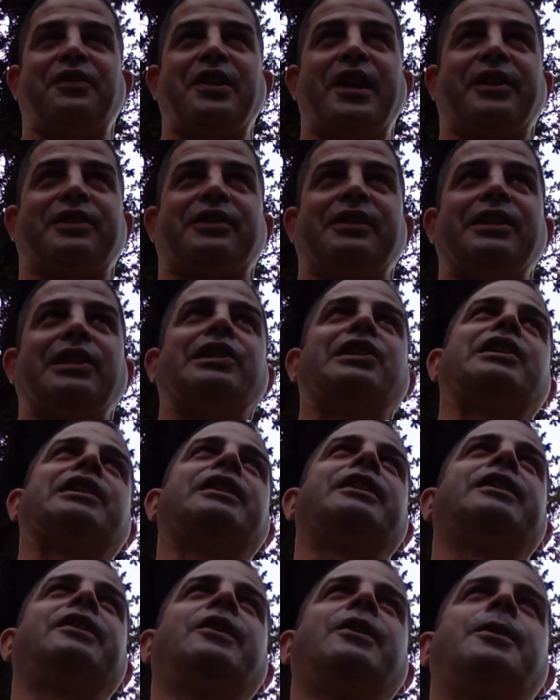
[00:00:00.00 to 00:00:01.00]
Yaxley.
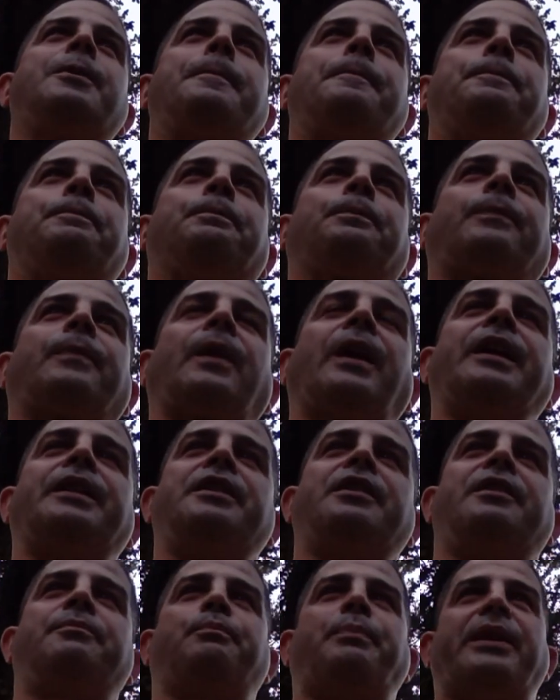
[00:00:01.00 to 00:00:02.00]
And
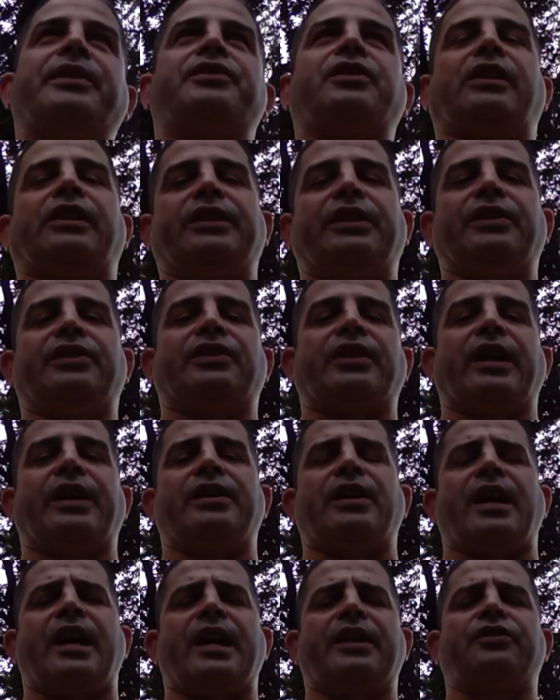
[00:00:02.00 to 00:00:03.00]
it basically is that
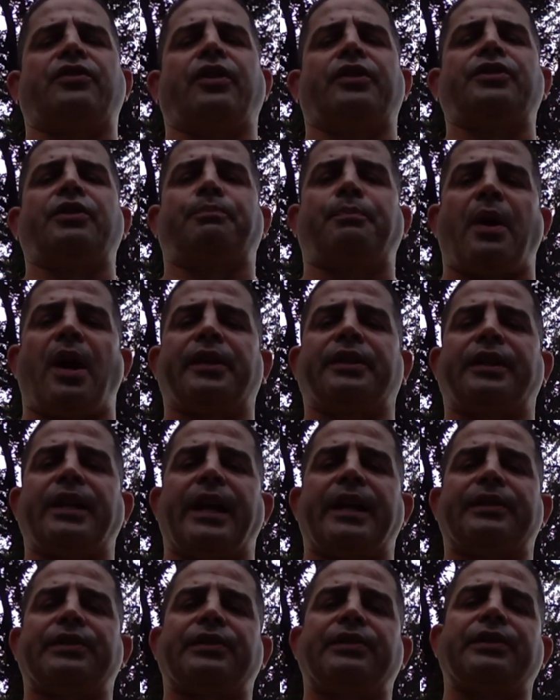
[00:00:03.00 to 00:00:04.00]
I had done the
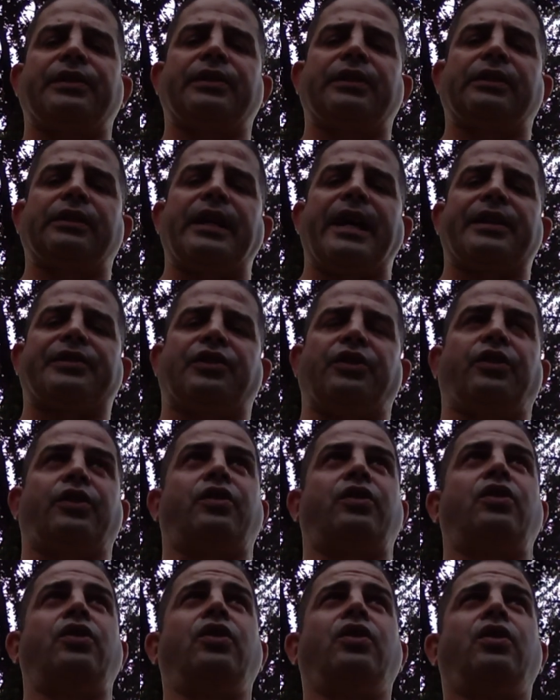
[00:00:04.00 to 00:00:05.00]
podcast last year